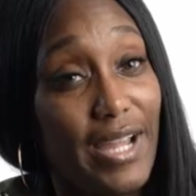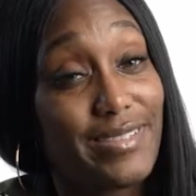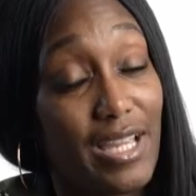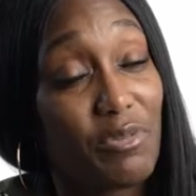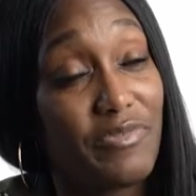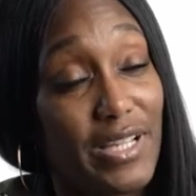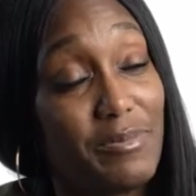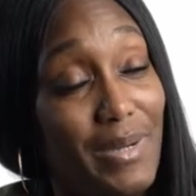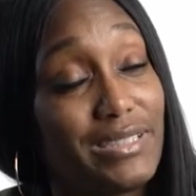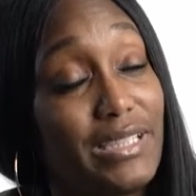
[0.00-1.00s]
I
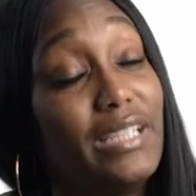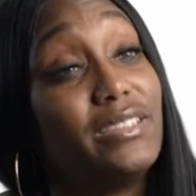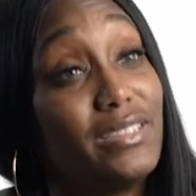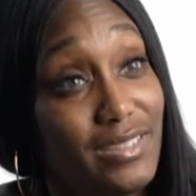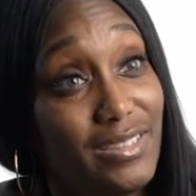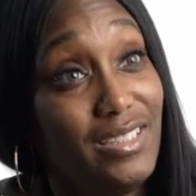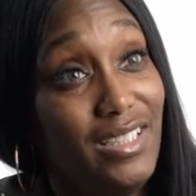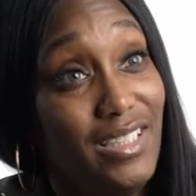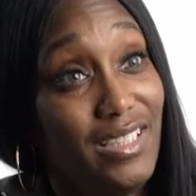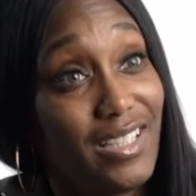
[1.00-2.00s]
sacrifice my son,
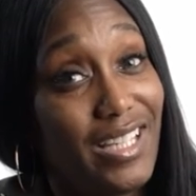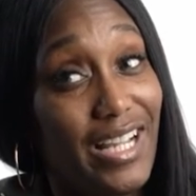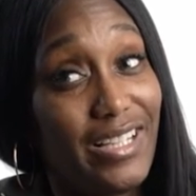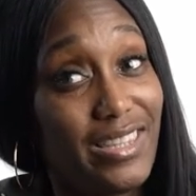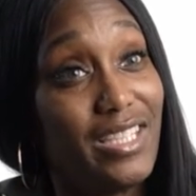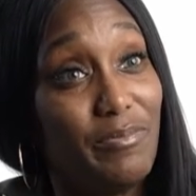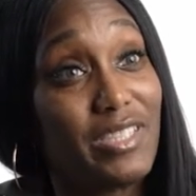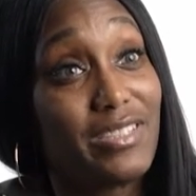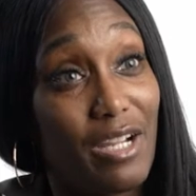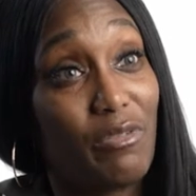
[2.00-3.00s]
and I need them
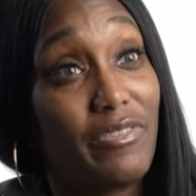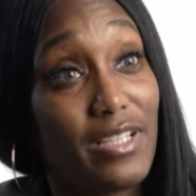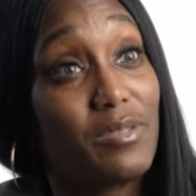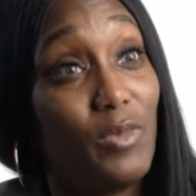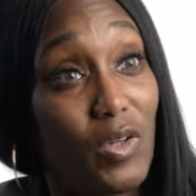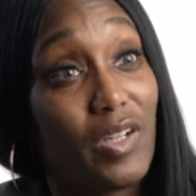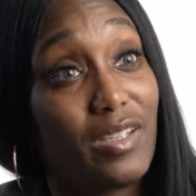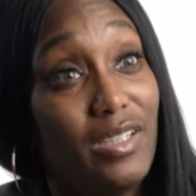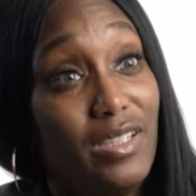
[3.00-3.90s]
to sacrifice more